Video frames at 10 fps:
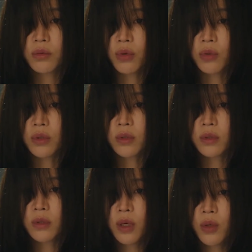
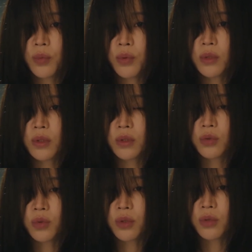Hyeri confessed
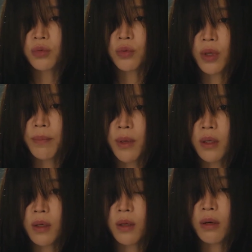again, saying
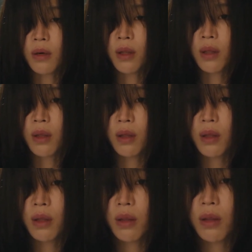she truly liked
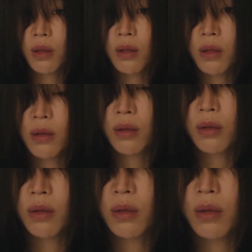Kang Joo-yeon
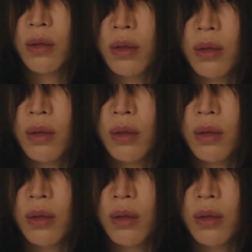and that